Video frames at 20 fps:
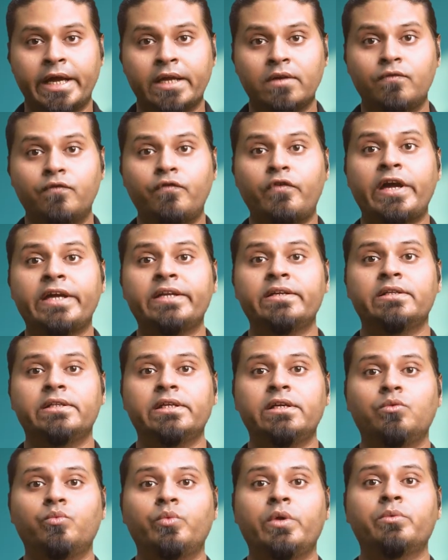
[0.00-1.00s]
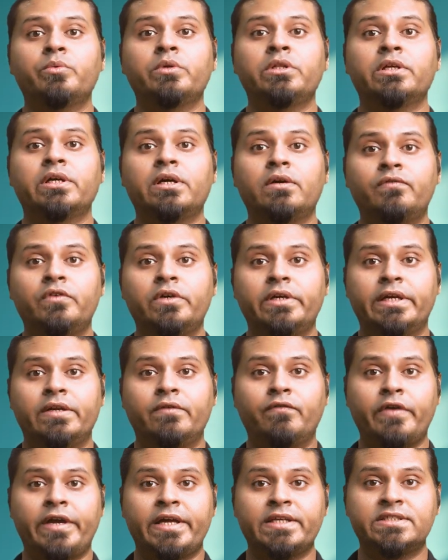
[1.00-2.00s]
And finally, we will cover
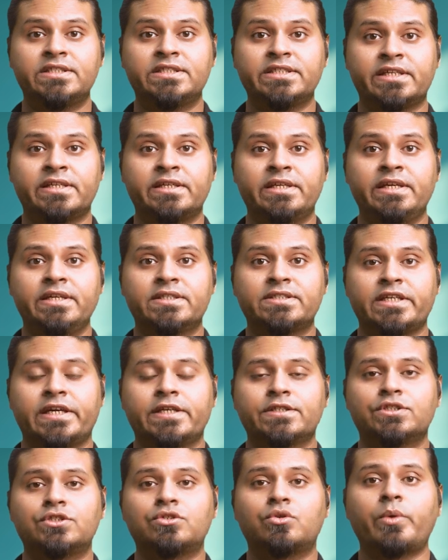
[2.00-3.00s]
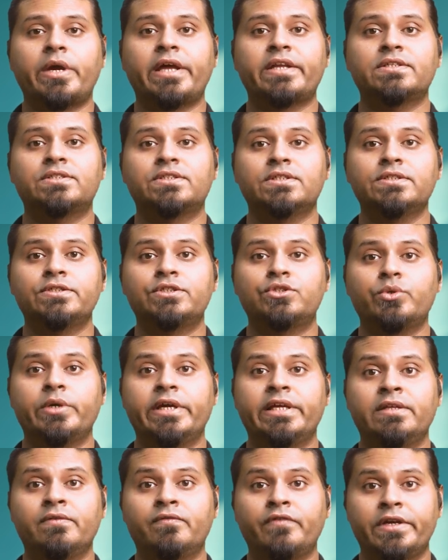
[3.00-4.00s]
advanced techniques and strategies to
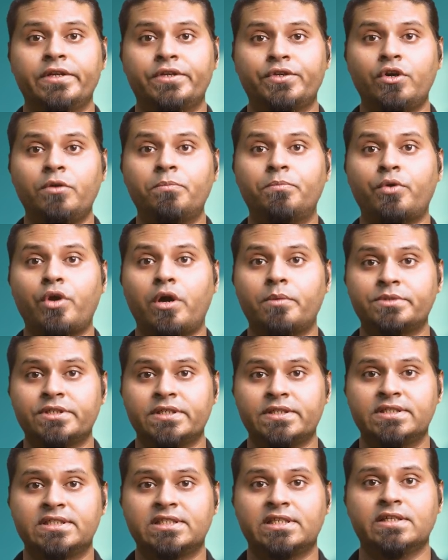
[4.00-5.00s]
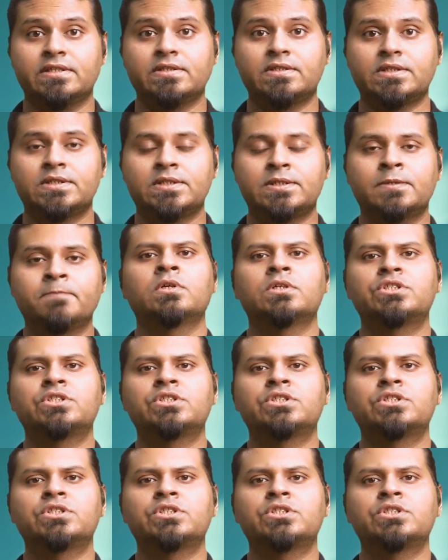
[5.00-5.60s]
elevate your prompting skills.